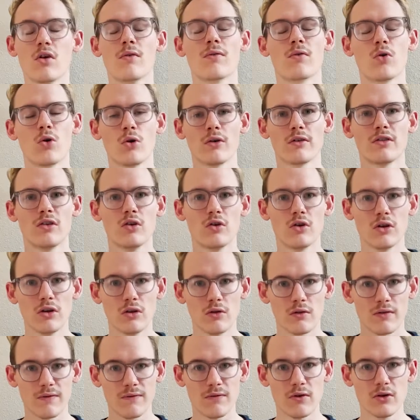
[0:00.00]
of course you can
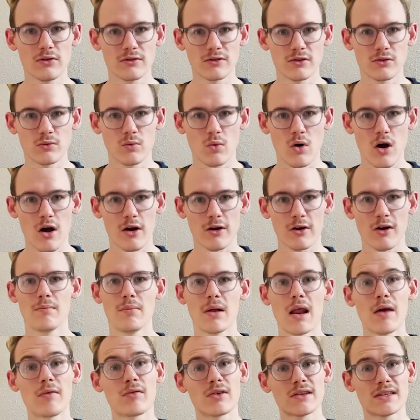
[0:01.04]
use filtered water, but
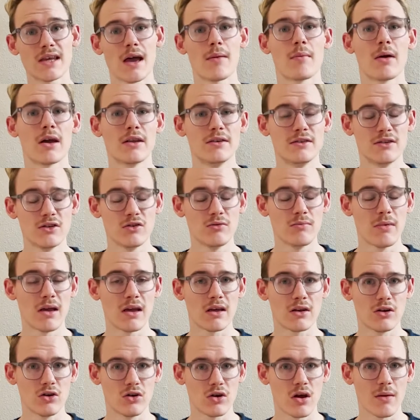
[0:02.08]
every time I do make a
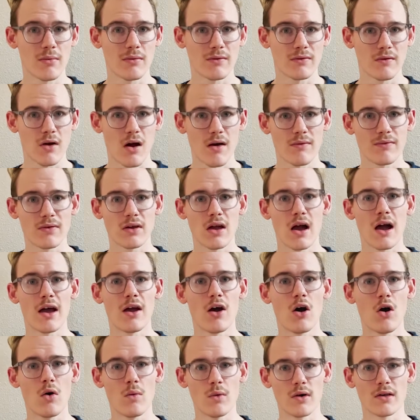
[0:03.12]
new cup of coffee, I
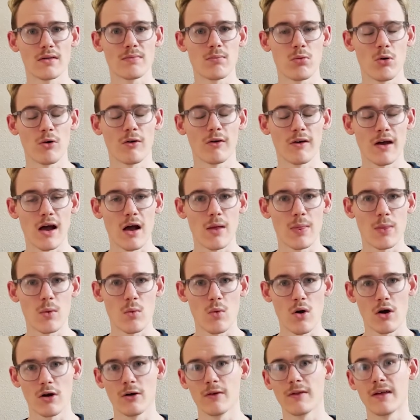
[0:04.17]
always pour out the
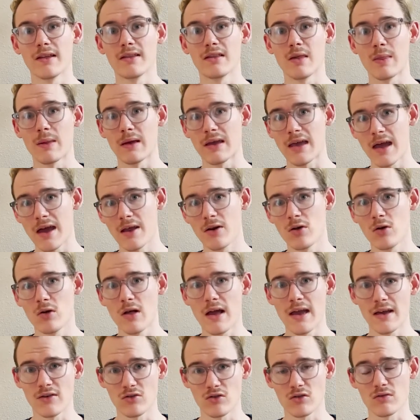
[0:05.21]
water that's in the kettle
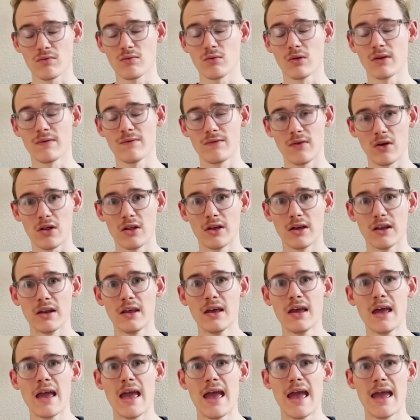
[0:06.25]
and just refill it
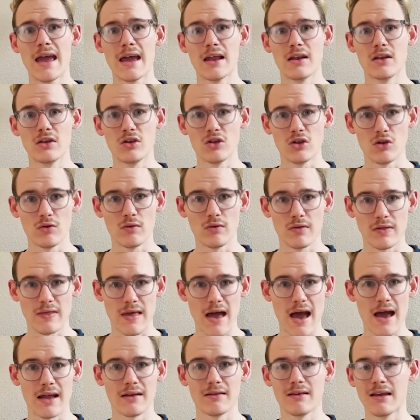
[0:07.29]
and use
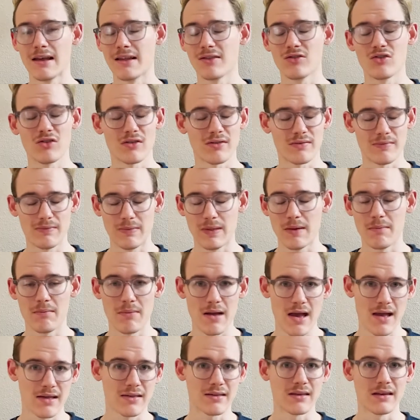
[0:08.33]
that. It's just the
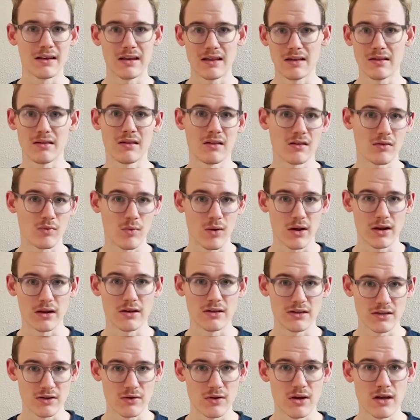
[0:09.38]
best and easiest way to
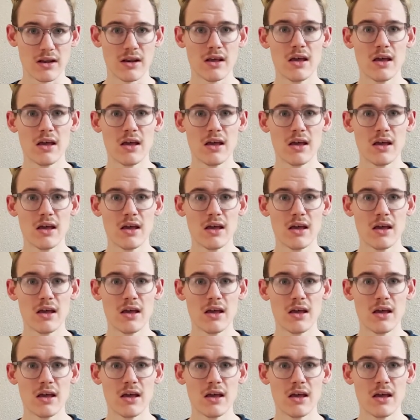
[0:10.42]
do it.